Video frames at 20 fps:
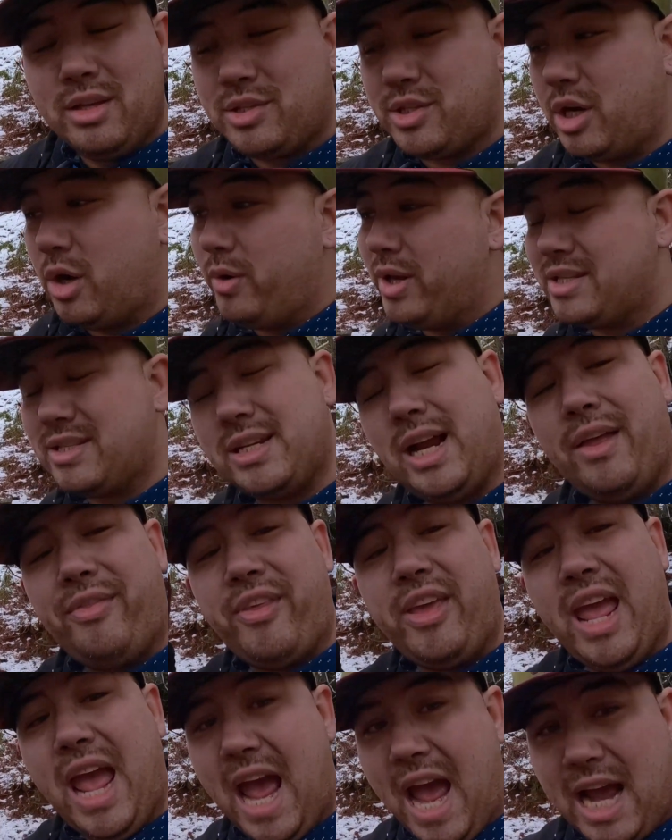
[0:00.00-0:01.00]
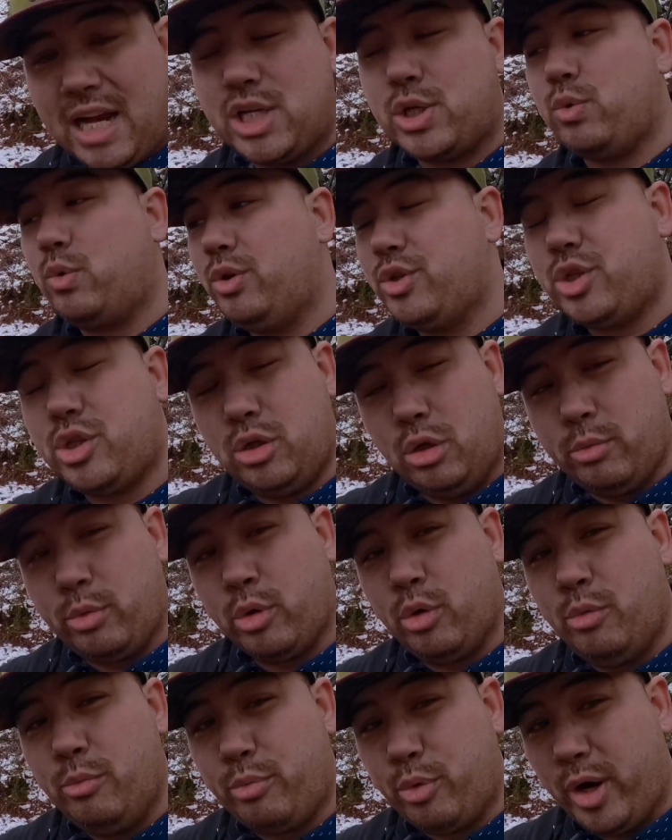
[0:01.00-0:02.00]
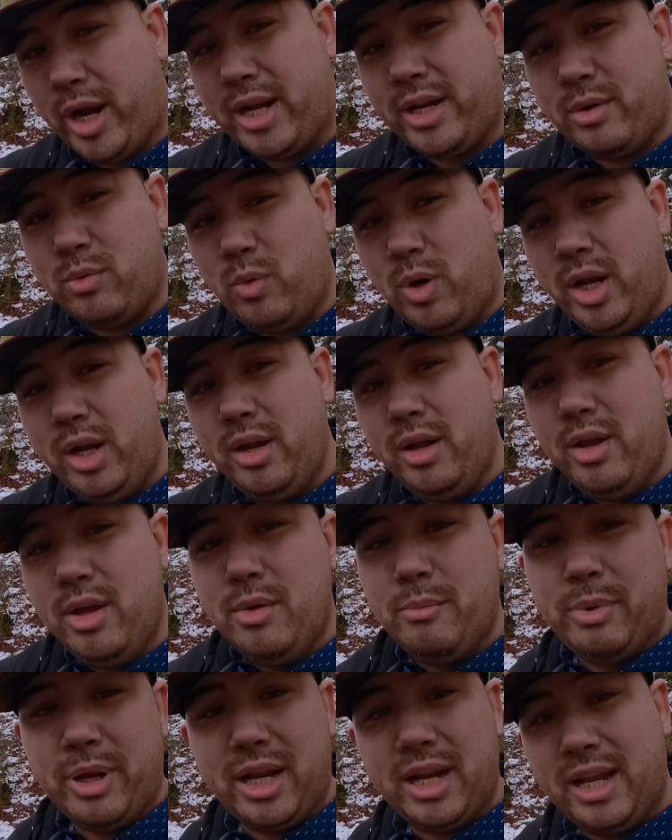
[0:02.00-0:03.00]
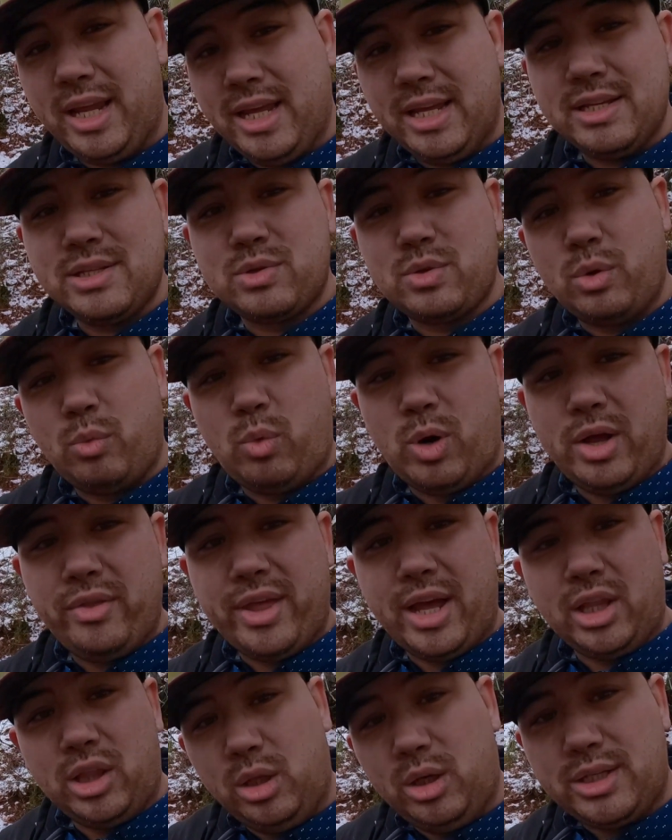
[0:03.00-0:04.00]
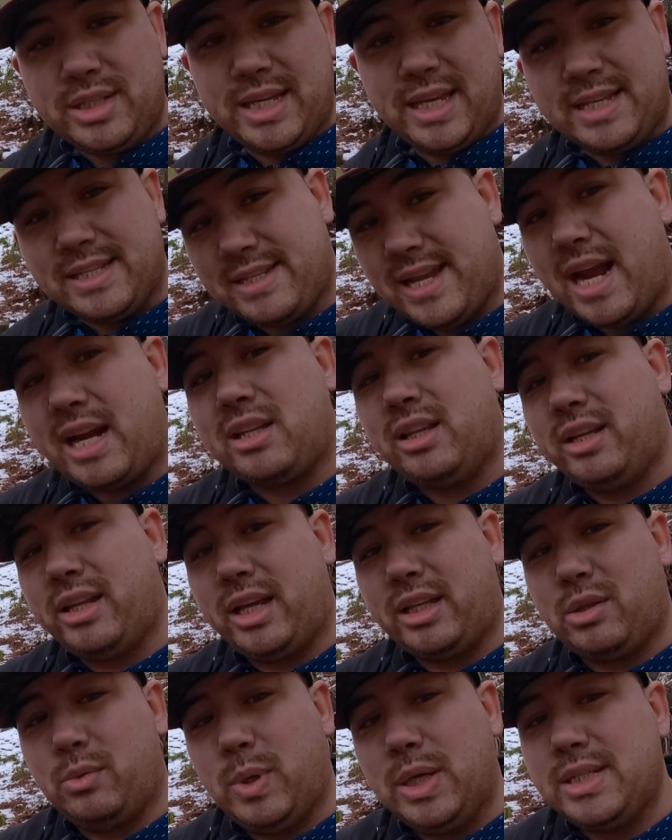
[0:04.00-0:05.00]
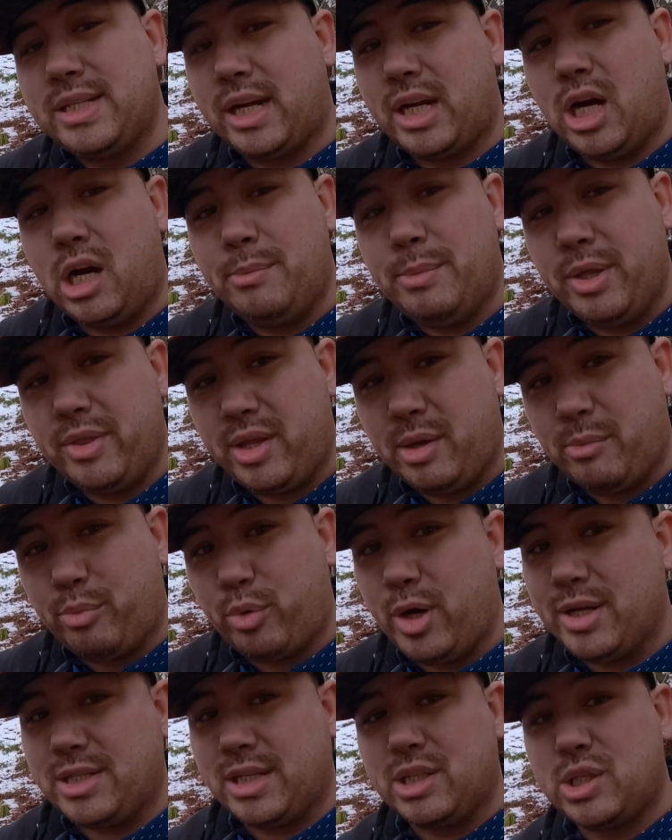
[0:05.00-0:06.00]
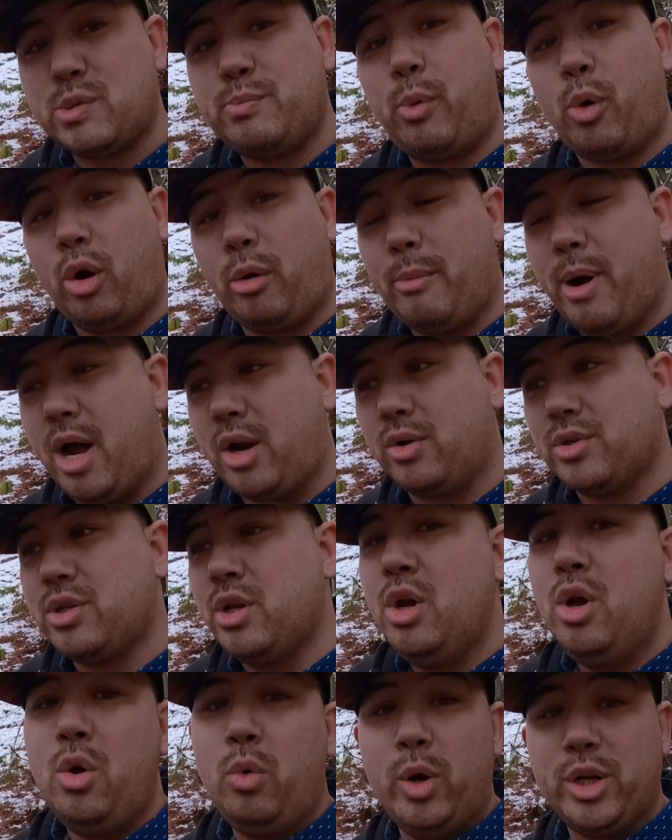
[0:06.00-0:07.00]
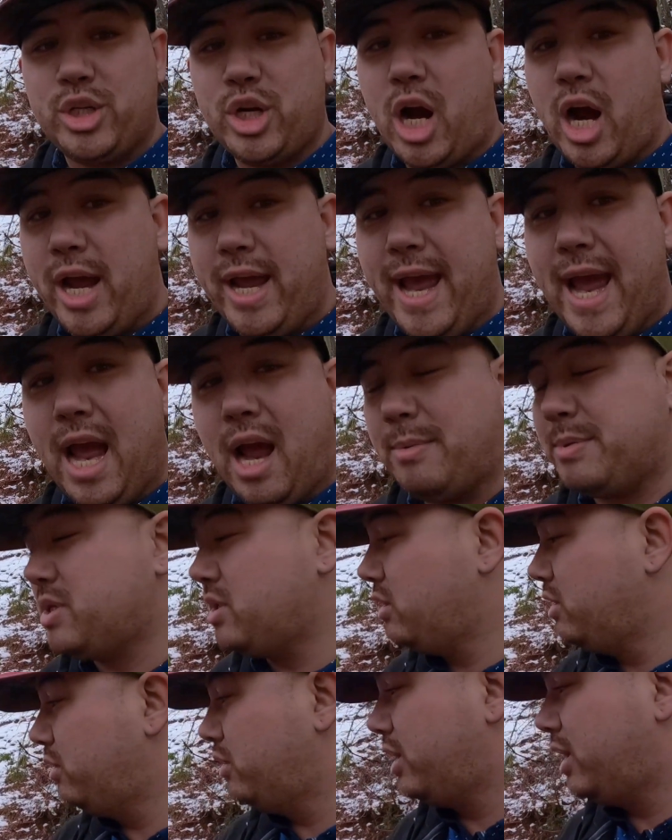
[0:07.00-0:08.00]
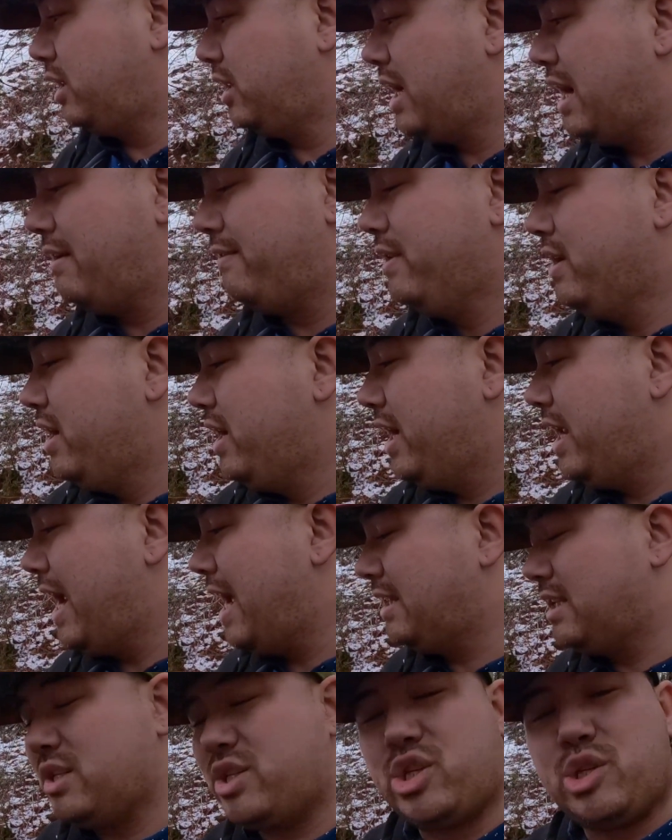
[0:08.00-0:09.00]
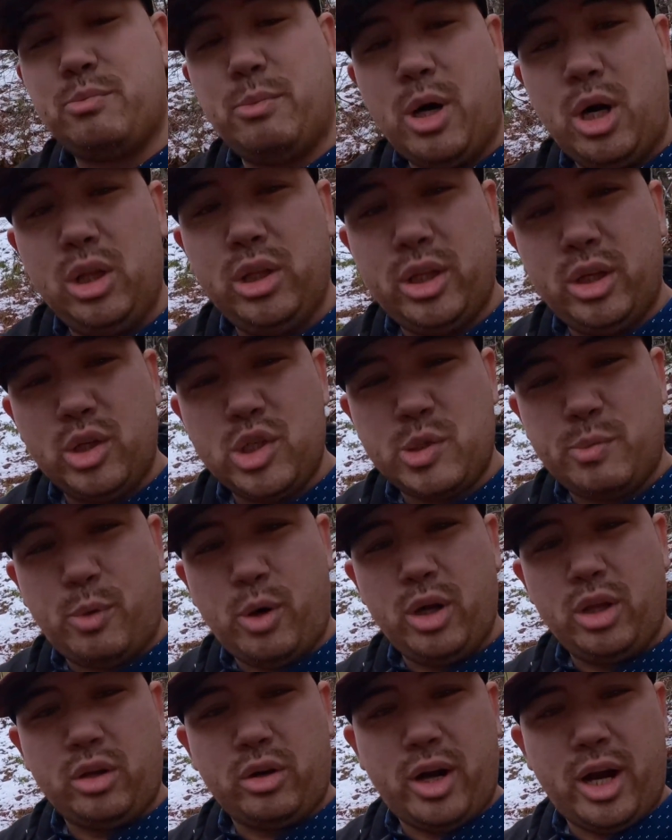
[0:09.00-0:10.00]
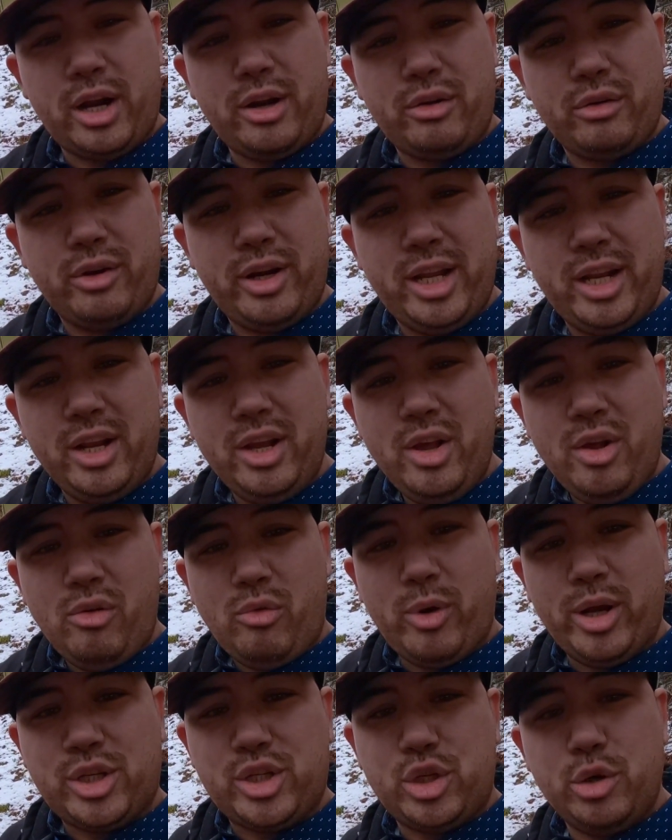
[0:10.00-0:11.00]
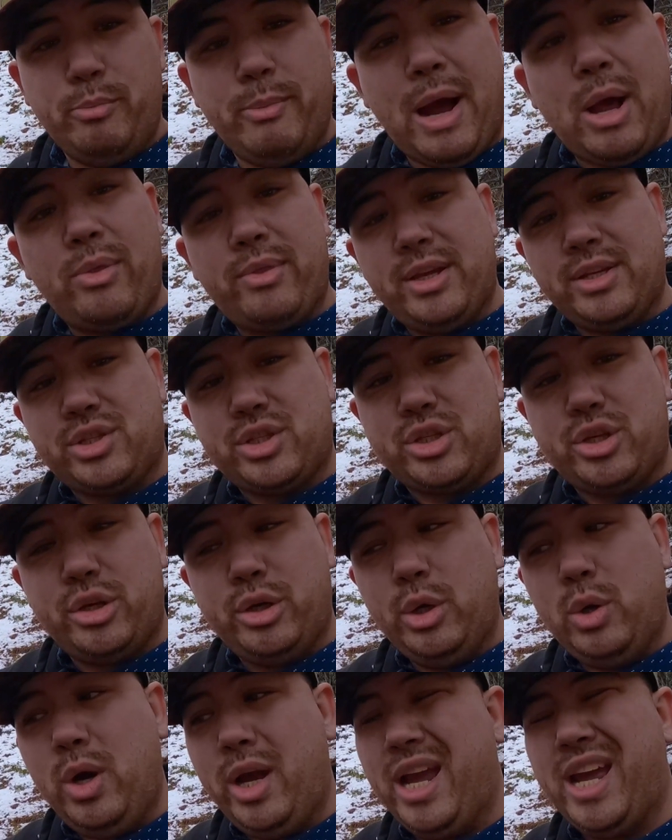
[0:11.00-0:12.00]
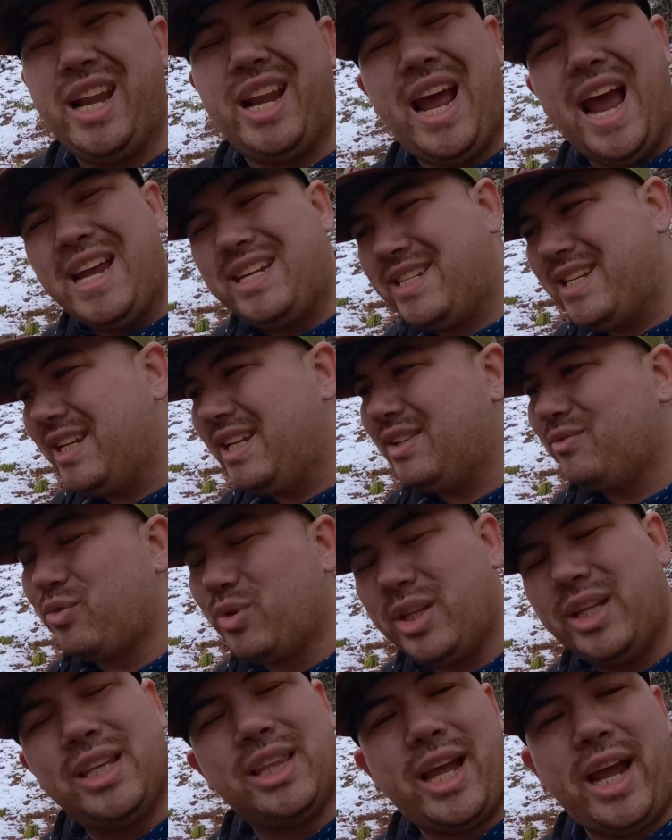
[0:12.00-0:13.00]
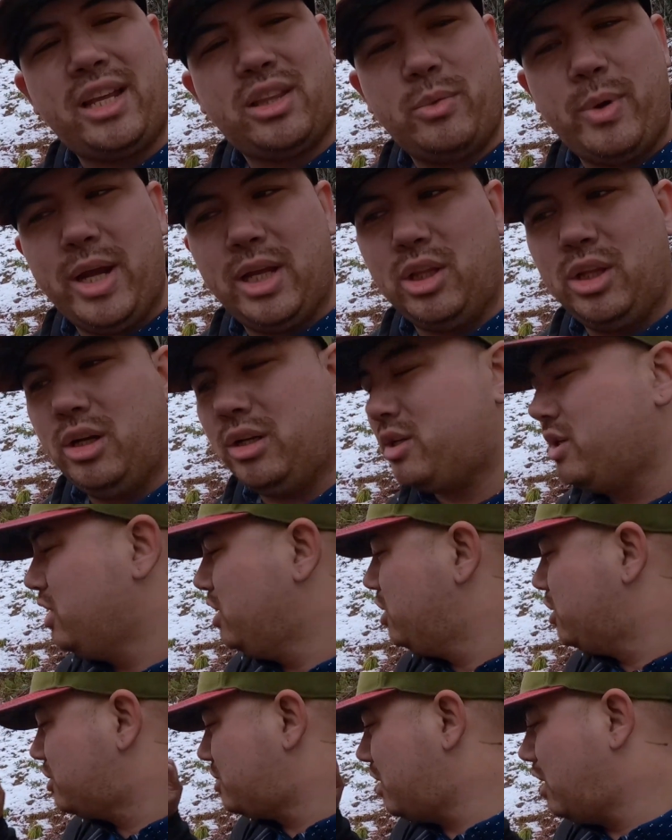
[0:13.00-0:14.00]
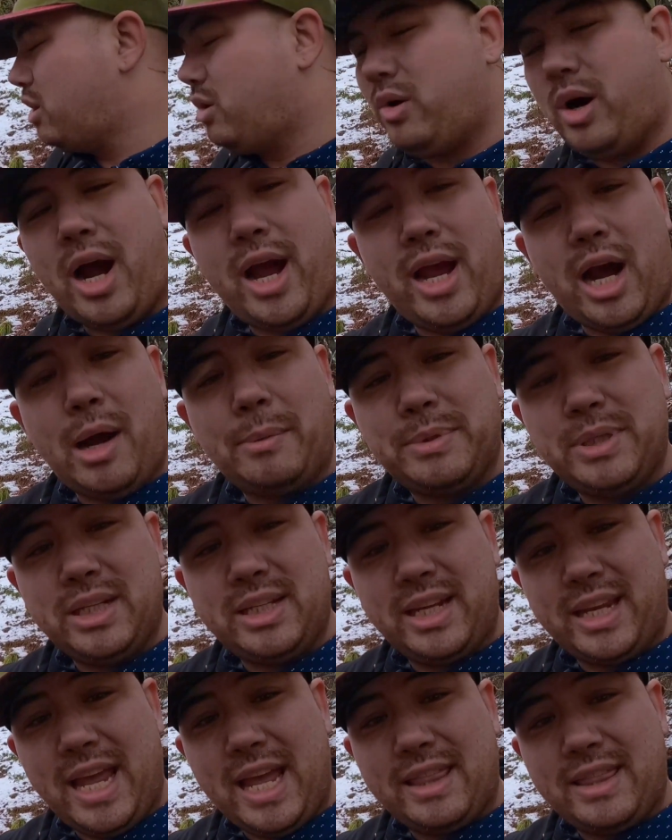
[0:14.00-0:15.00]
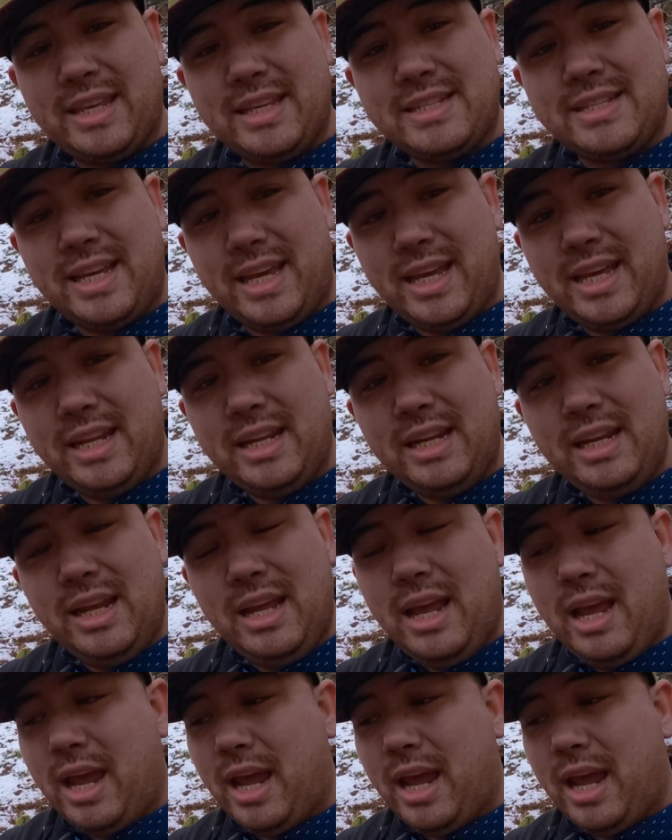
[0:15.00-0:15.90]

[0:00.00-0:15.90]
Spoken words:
So it's not the actual Subaru branded one, but it is the one that looks exactly like the ones that come on the Impreza Sport models, which I absolutely love. It had this small little spoiler under it, which you mount this to, and I didn't really like the way it looked, so I opted to get this in,